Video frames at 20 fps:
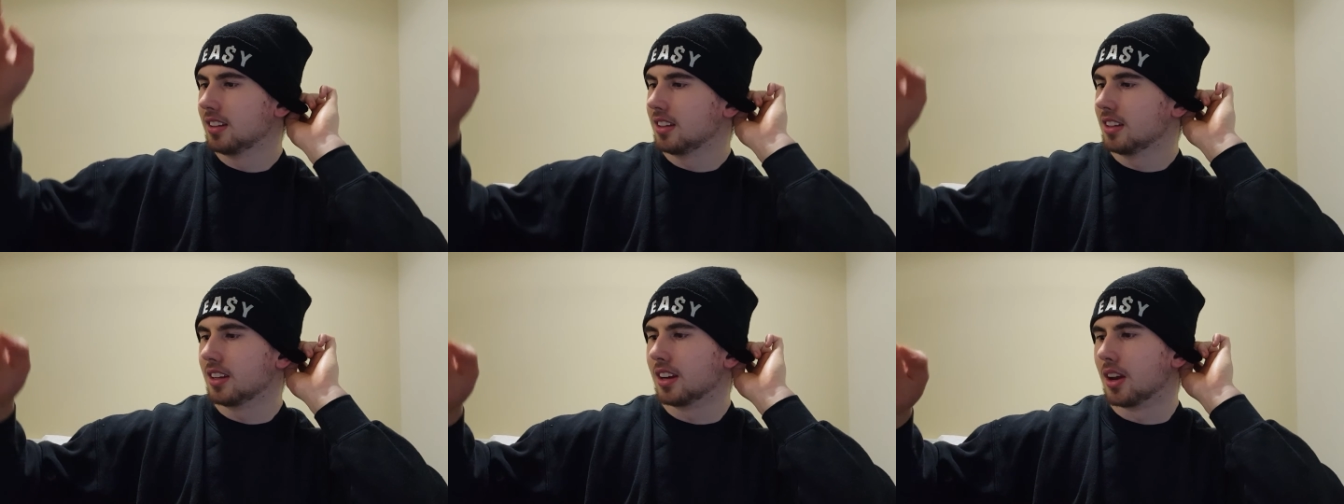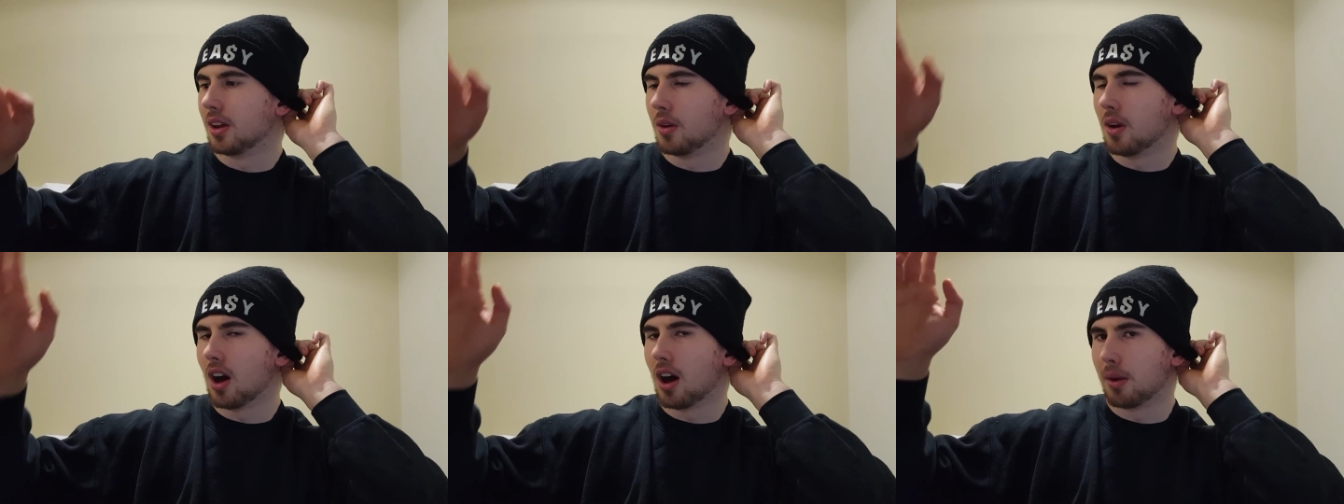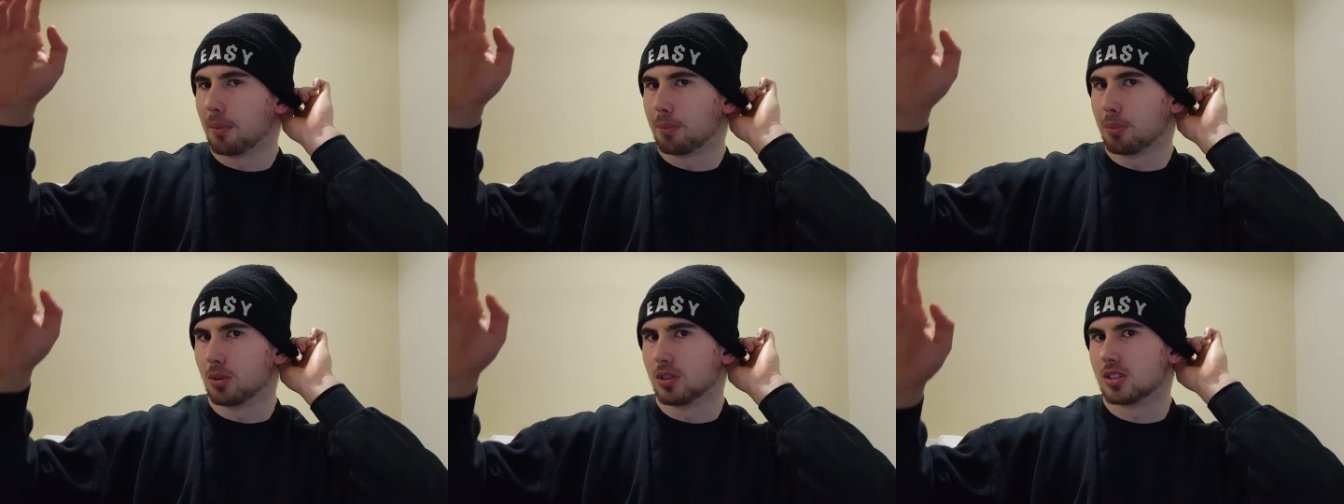you know,
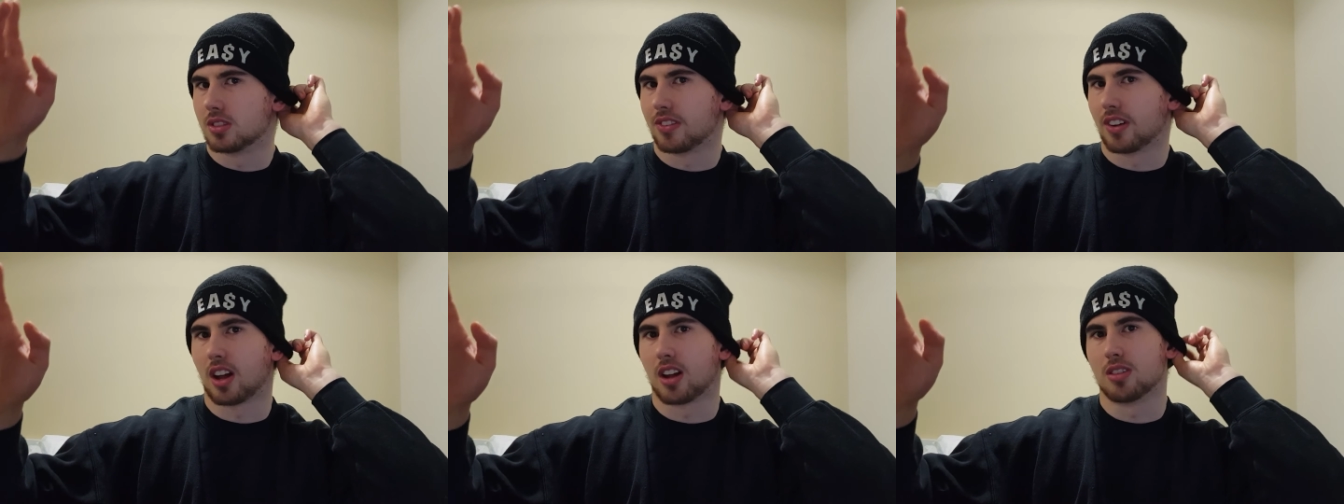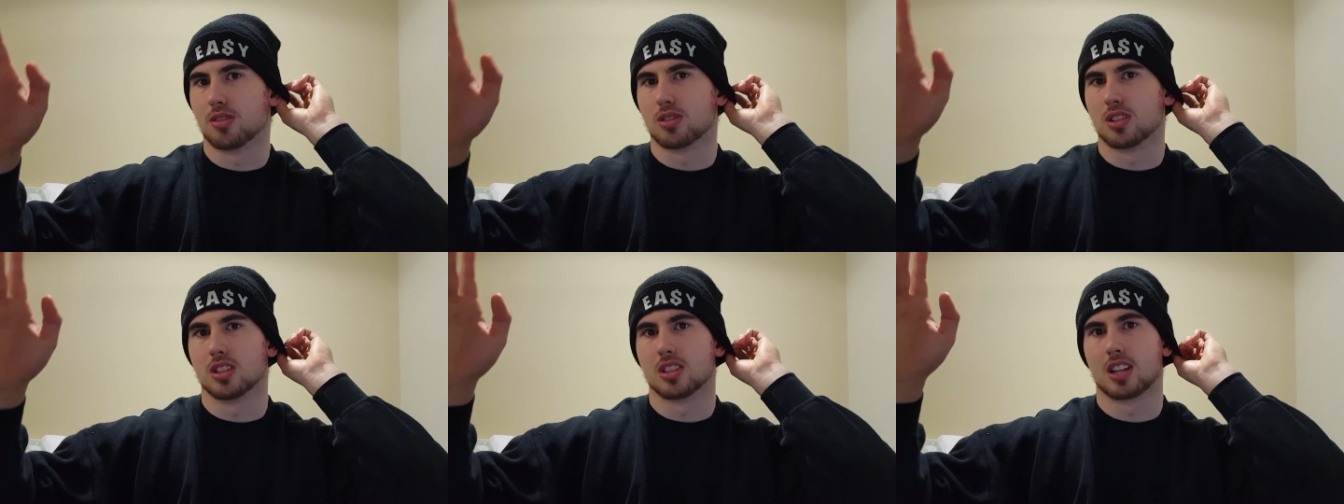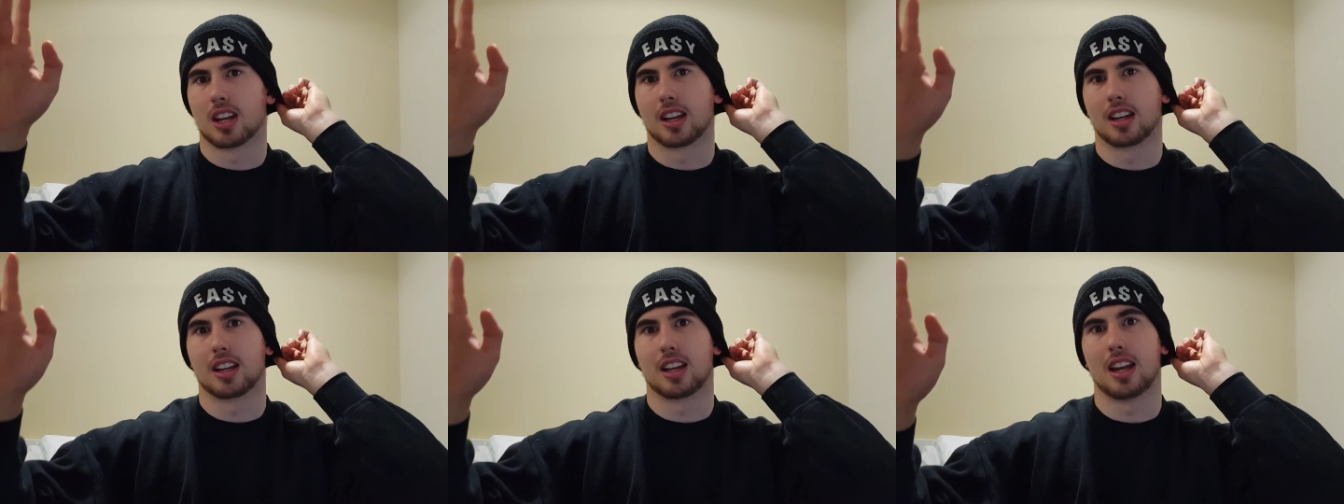upwards of one hundred
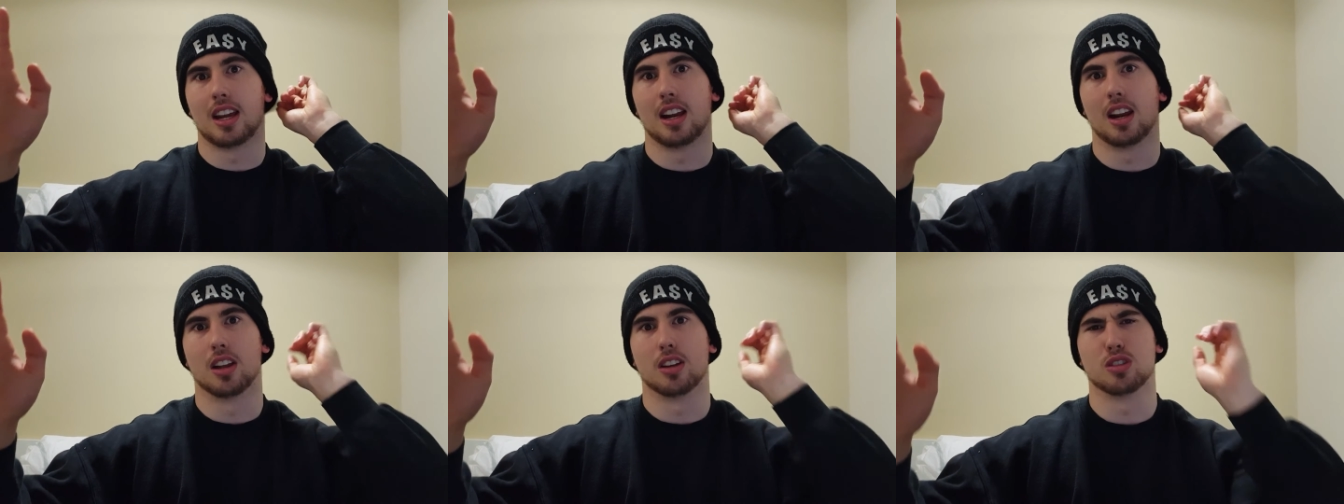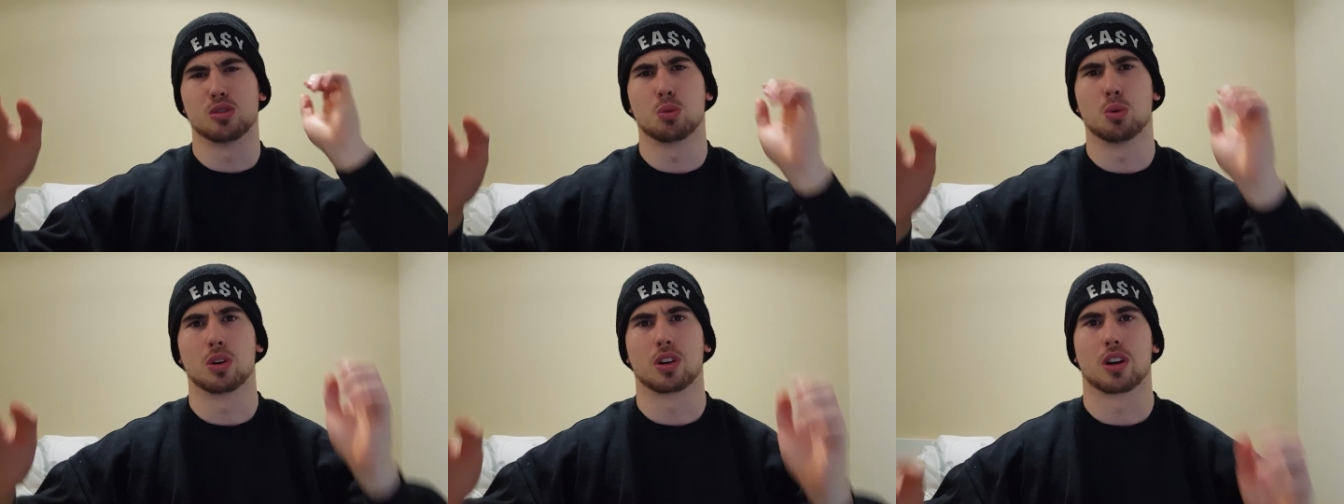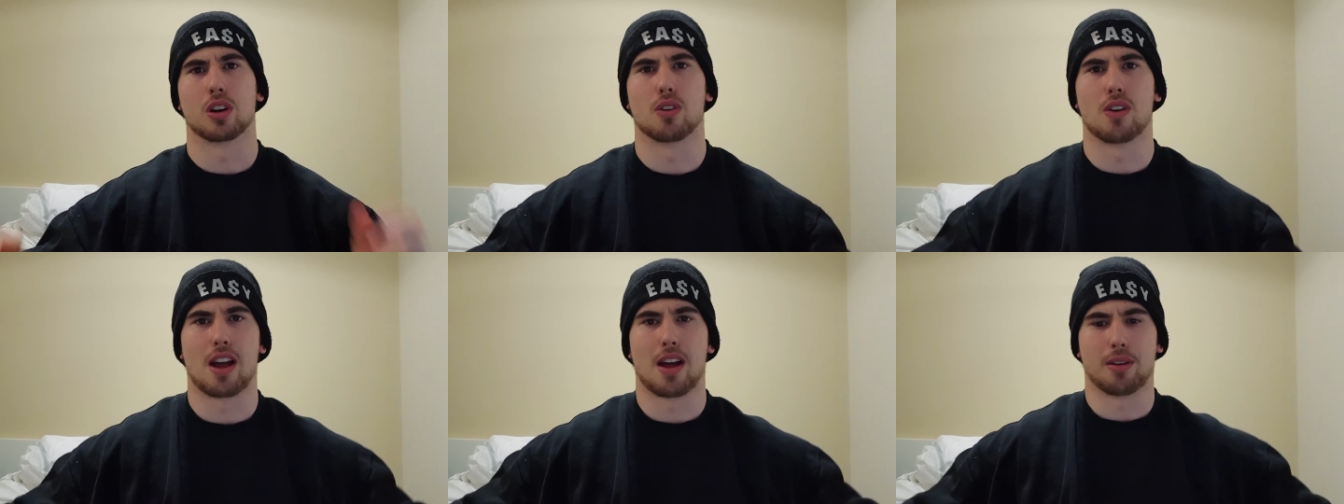ten kilos
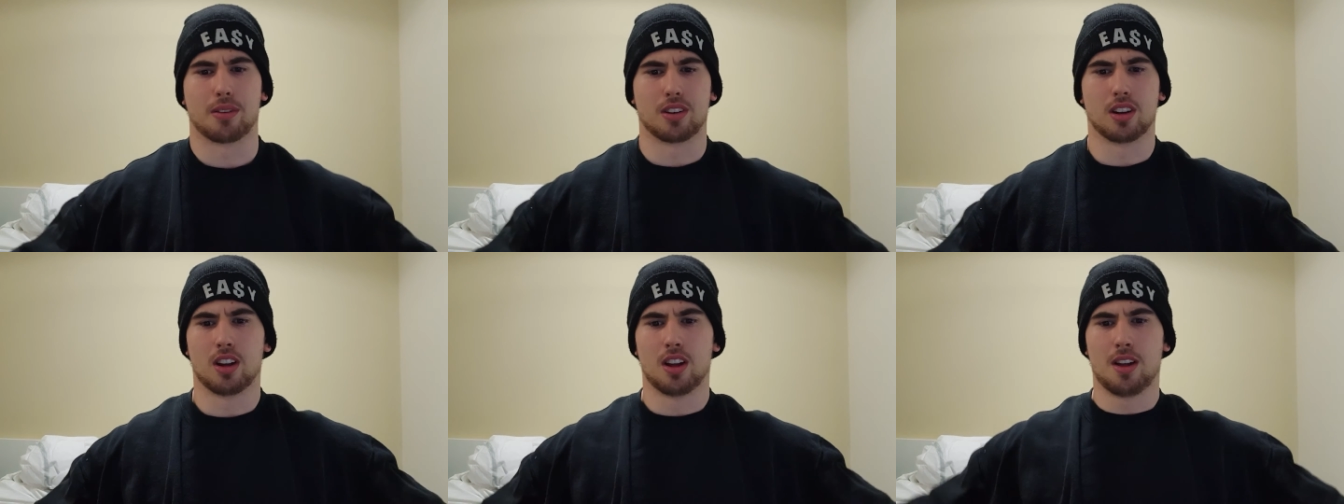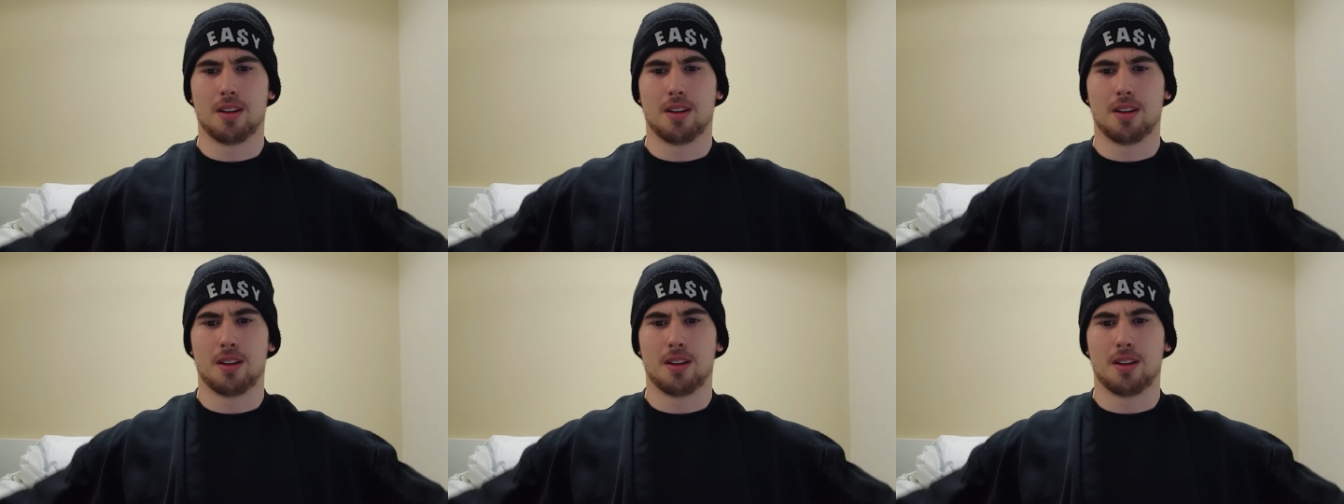walking around,